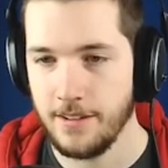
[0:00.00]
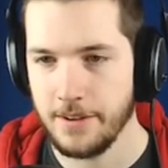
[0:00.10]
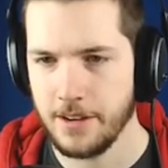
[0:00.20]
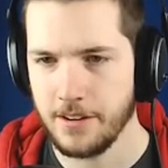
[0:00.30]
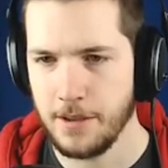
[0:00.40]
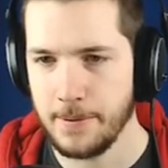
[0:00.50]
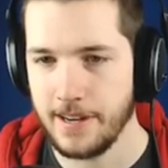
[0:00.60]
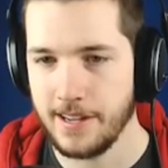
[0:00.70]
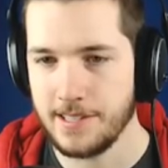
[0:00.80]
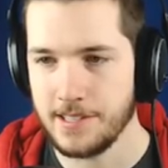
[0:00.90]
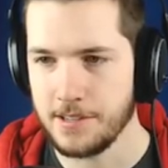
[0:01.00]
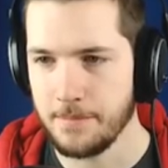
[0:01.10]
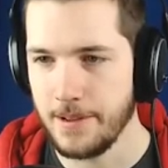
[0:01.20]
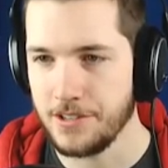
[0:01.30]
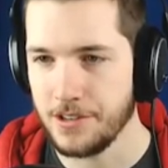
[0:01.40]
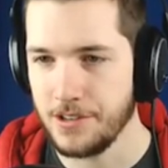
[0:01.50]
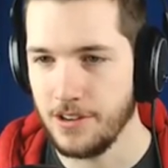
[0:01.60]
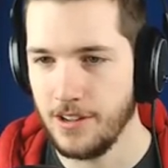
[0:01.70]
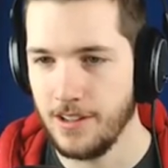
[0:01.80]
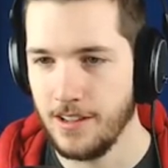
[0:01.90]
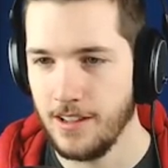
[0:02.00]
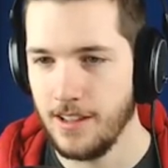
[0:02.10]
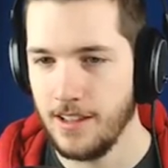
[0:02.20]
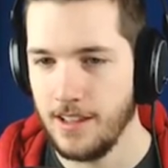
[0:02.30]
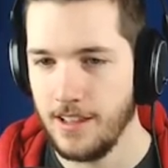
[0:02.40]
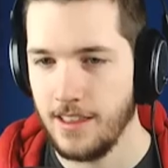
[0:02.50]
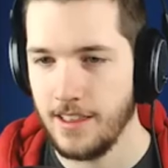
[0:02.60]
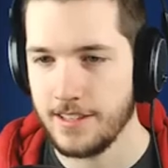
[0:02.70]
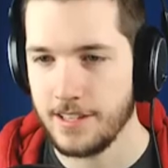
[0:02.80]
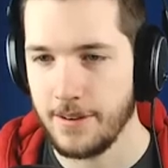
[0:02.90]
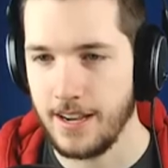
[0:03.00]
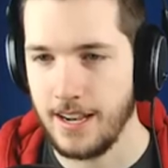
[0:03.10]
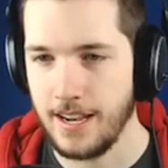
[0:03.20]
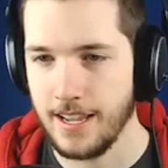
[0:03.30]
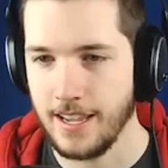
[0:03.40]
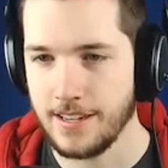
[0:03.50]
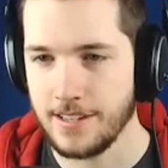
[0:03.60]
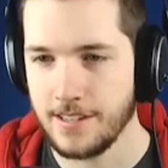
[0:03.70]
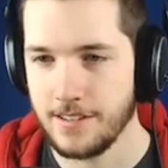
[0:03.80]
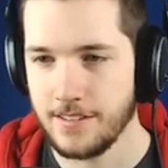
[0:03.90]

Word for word: There we go. Keep it nice and symmetrical. That's how I like it.